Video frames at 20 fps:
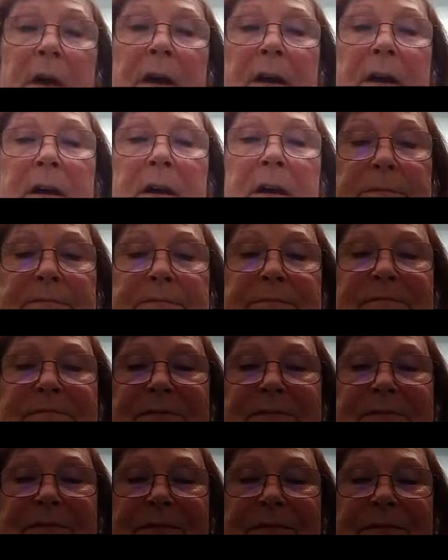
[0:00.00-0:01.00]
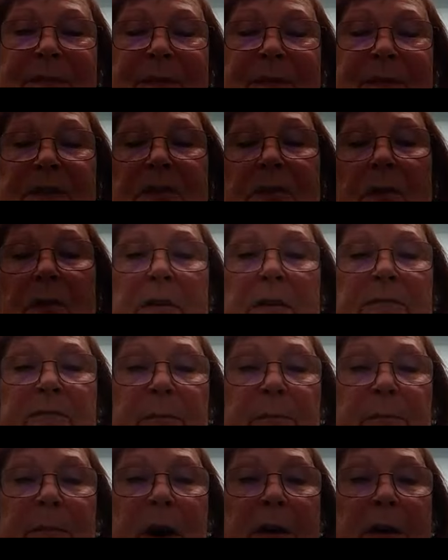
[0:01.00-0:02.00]
uh, sort
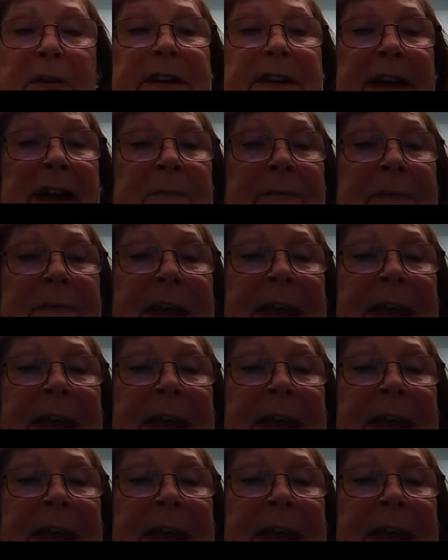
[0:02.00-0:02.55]
of part-time